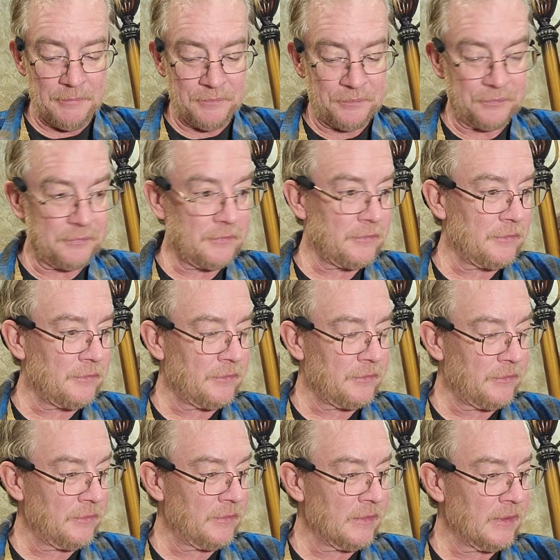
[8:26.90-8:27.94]
mine. Yours is still
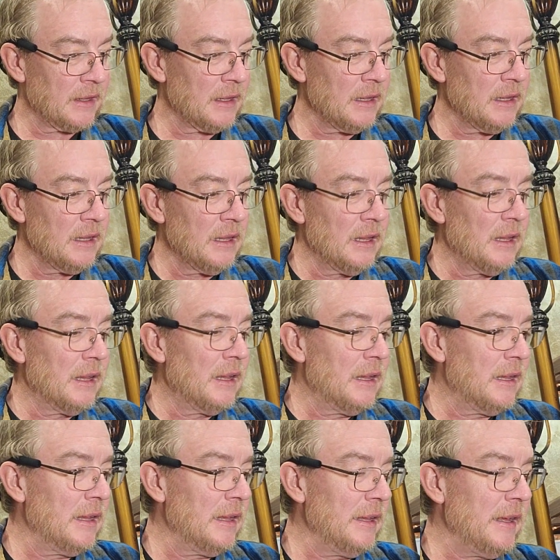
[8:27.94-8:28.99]
rolling still.
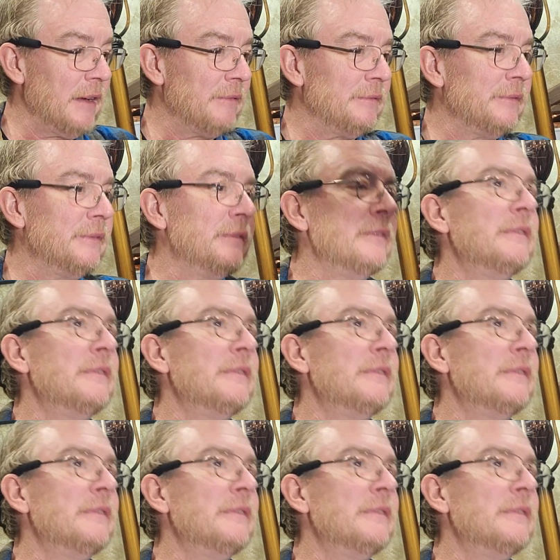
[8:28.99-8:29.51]
And then